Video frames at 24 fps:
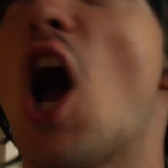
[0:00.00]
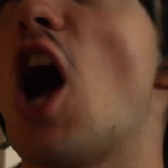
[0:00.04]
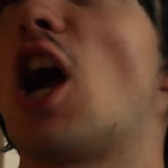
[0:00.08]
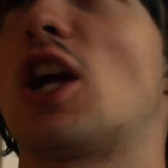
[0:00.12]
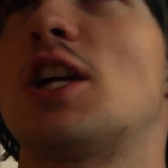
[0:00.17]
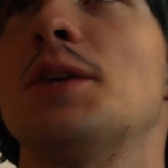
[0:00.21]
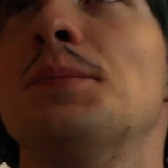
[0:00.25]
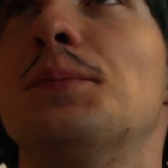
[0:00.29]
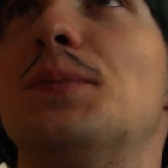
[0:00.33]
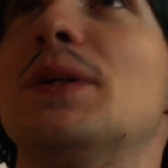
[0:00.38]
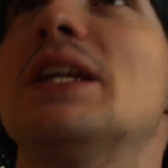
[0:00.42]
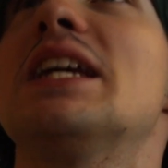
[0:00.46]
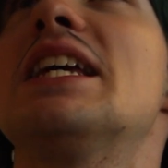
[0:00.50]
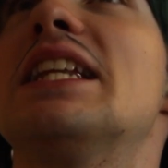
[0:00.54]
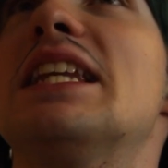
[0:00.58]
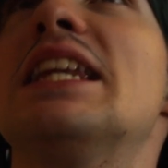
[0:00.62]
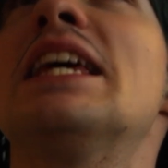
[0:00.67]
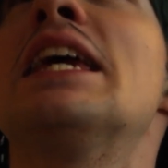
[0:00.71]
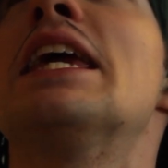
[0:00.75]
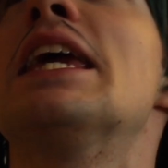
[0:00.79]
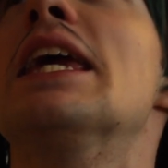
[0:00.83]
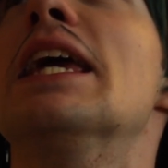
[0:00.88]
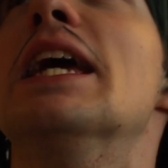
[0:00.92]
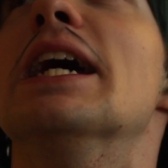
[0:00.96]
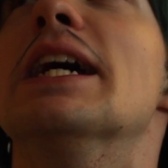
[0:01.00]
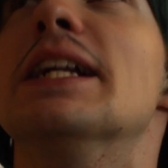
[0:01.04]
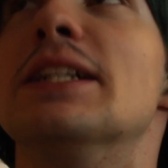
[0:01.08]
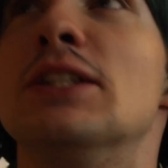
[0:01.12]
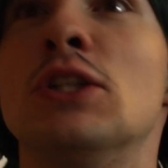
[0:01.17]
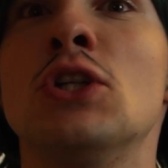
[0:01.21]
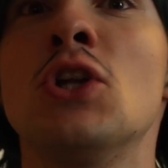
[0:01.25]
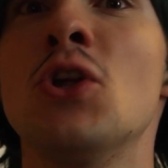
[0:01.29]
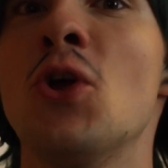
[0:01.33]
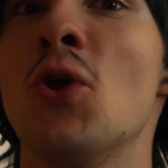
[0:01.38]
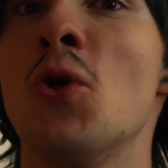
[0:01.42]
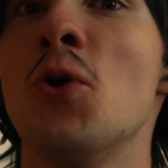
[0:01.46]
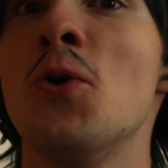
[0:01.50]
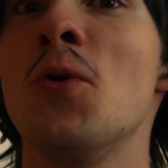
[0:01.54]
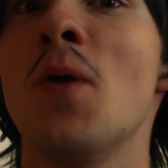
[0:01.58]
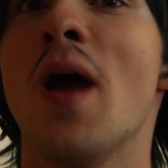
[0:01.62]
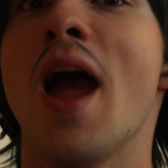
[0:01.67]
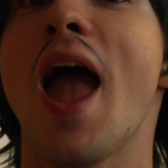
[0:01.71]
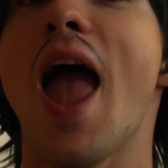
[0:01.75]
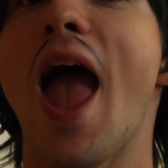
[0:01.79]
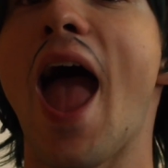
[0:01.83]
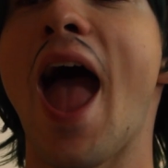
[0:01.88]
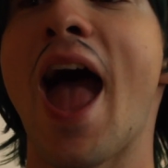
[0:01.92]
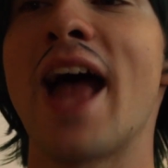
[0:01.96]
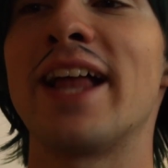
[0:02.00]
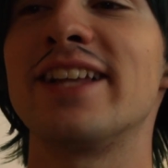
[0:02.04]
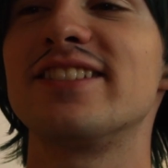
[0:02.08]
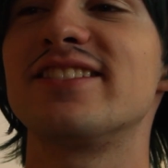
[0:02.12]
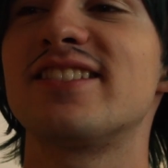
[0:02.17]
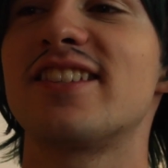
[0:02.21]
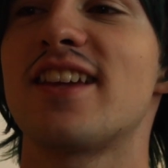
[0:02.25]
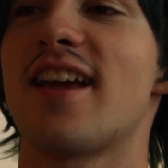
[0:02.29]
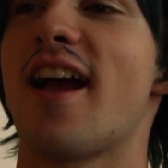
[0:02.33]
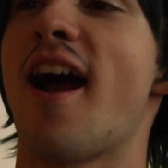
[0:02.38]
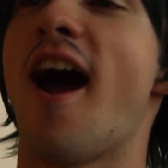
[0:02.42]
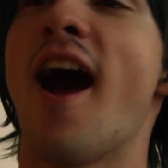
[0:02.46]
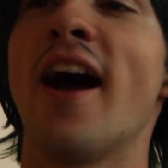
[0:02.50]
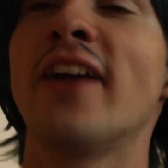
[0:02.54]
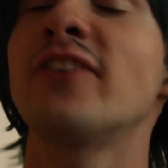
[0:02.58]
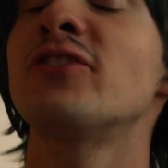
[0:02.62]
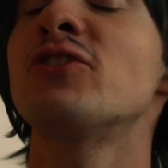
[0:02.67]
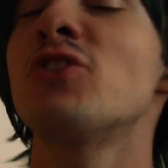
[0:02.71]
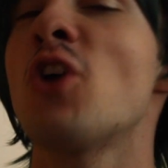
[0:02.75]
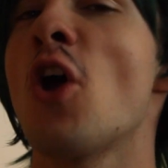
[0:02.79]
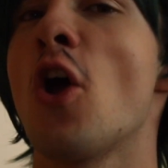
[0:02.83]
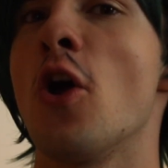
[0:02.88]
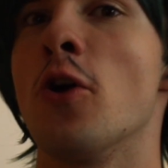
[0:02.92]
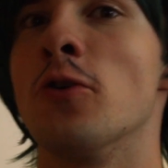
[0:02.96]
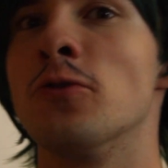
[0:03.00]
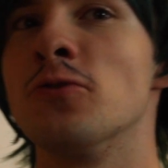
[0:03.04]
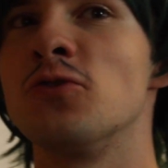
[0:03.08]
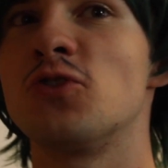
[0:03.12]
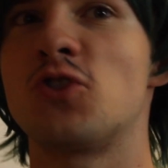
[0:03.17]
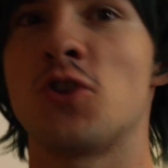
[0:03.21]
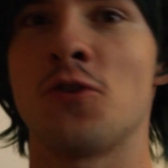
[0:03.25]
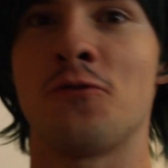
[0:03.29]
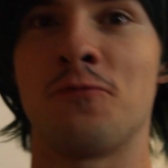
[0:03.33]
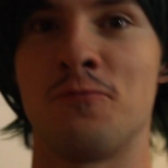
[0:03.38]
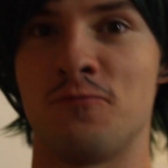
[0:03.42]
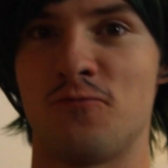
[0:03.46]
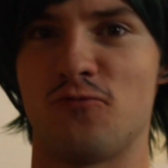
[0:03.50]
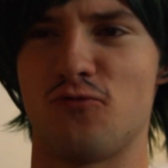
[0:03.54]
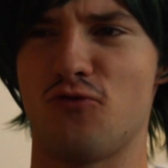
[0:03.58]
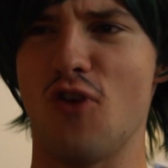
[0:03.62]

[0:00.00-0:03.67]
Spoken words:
are completely new and unknown to